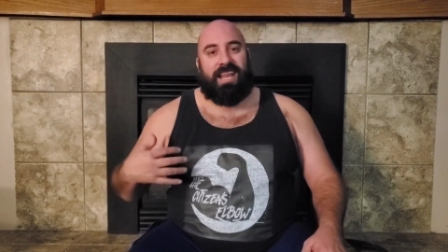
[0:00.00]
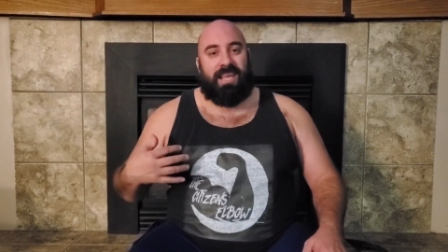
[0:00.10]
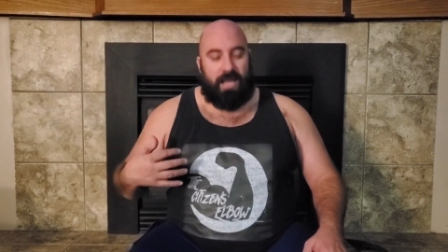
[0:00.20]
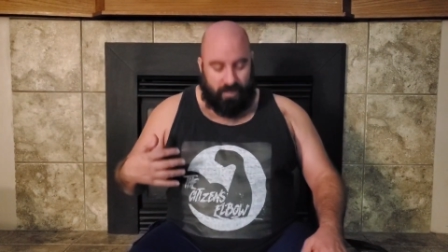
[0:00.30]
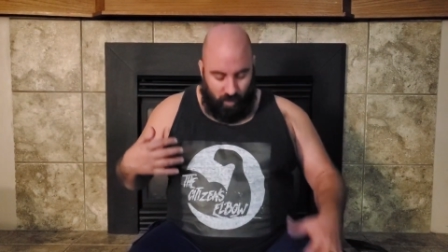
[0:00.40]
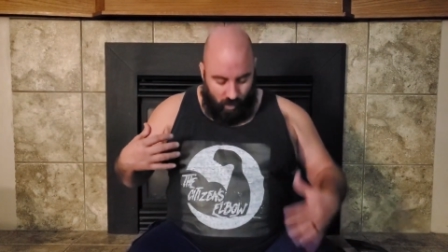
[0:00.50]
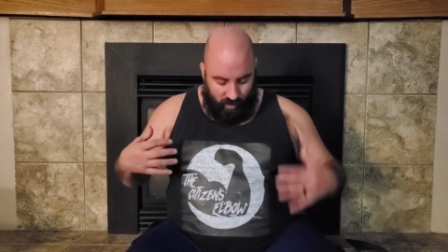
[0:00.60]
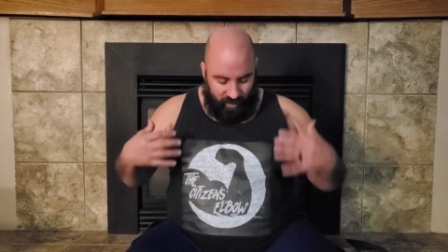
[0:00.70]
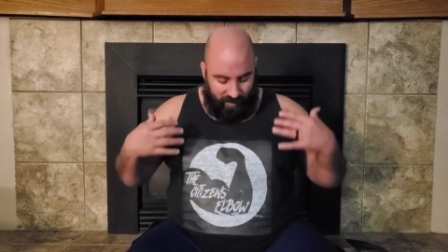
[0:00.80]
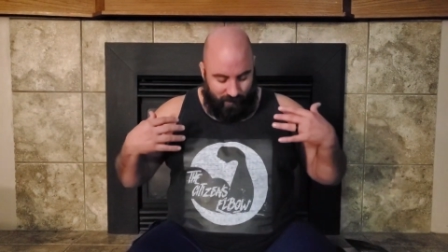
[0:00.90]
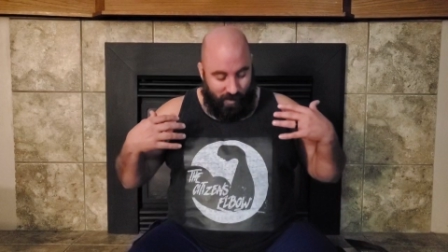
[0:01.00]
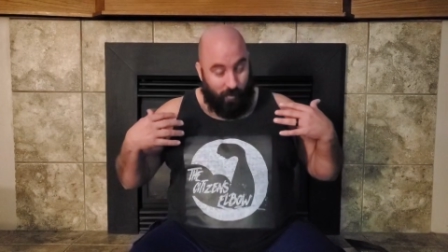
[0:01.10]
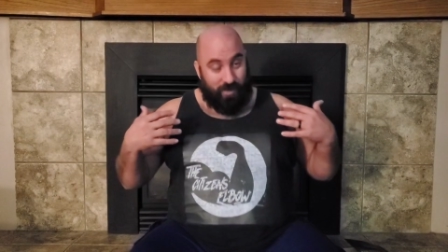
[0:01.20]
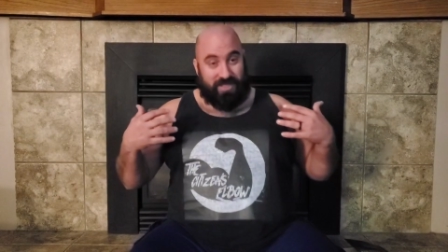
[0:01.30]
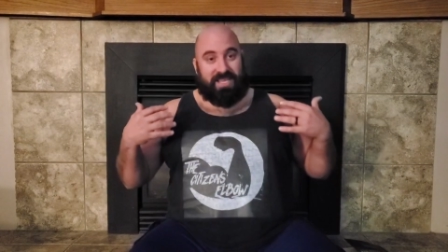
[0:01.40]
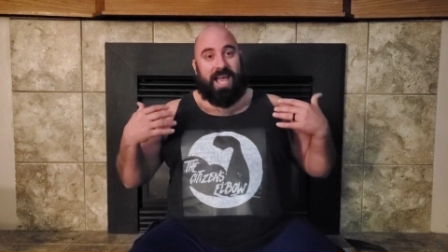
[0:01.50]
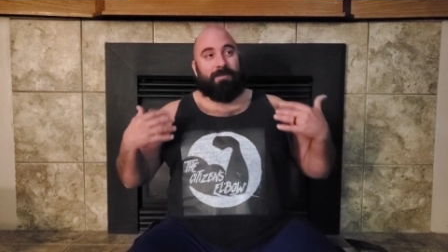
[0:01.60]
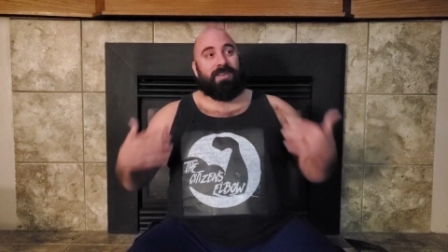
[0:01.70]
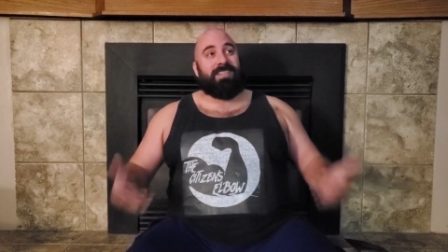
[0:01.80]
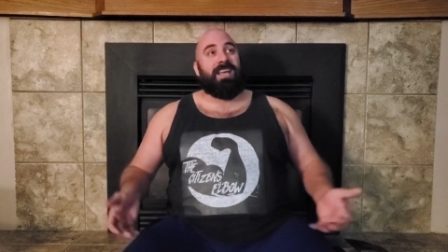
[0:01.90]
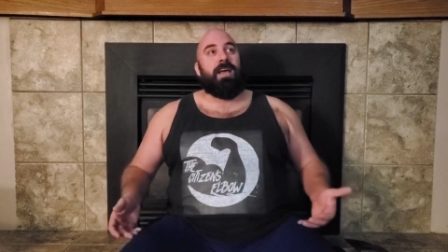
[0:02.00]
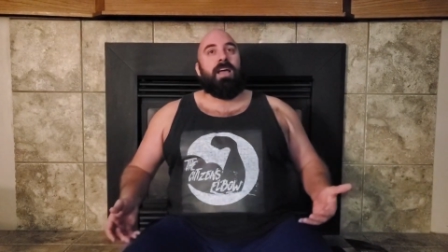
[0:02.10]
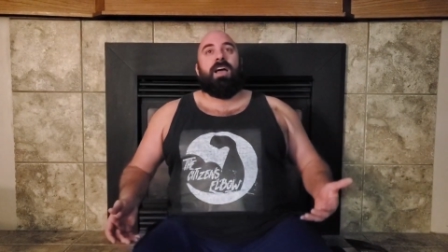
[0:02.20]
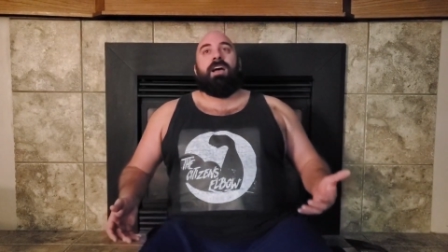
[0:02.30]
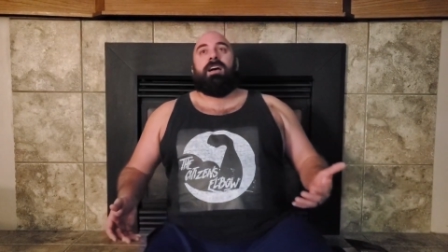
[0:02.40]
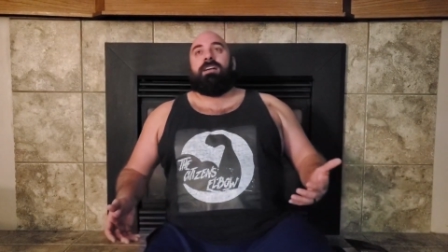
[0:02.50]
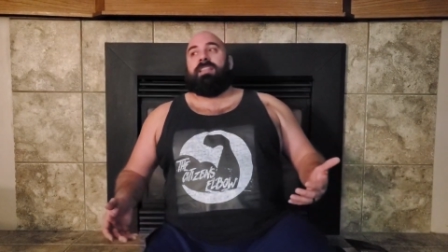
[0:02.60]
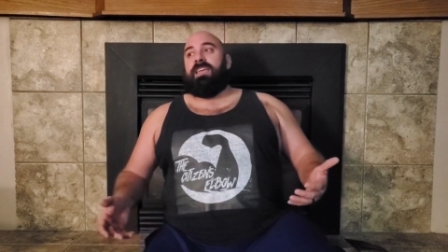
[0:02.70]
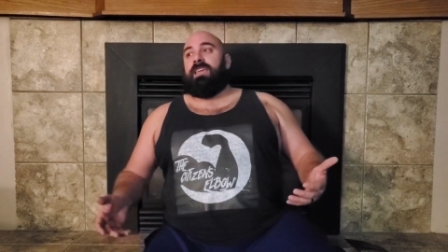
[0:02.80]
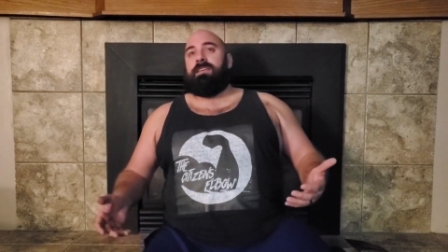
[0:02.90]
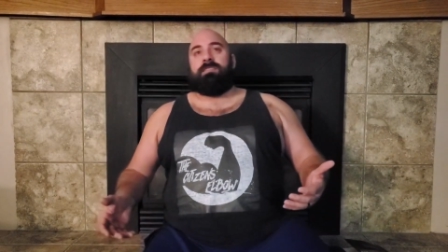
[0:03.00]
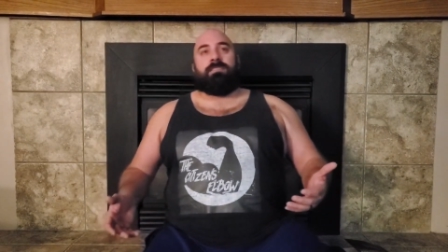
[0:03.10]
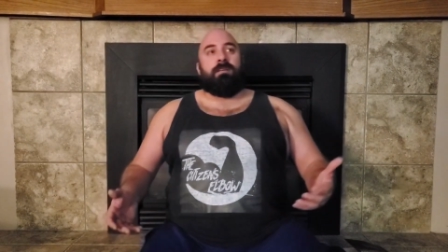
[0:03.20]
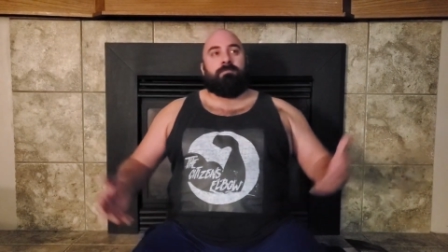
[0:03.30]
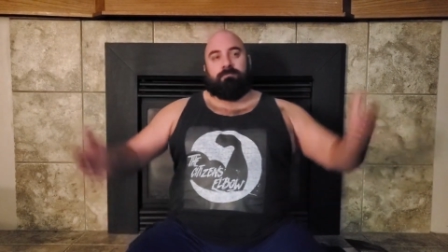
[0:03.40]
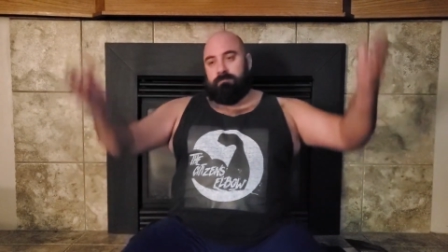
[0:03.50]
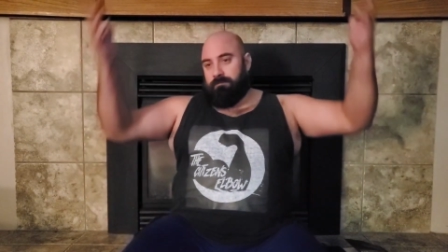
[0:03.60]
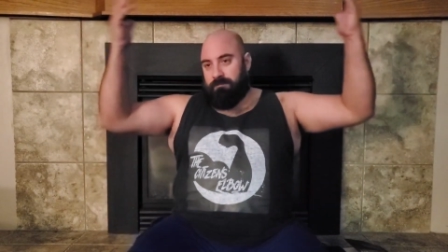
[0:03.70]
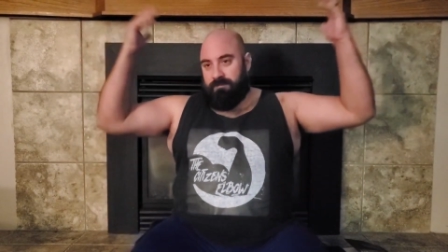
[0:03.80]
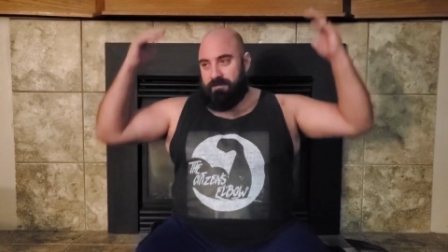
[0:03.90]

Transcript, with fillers: giddy and talking about what just happened like he's some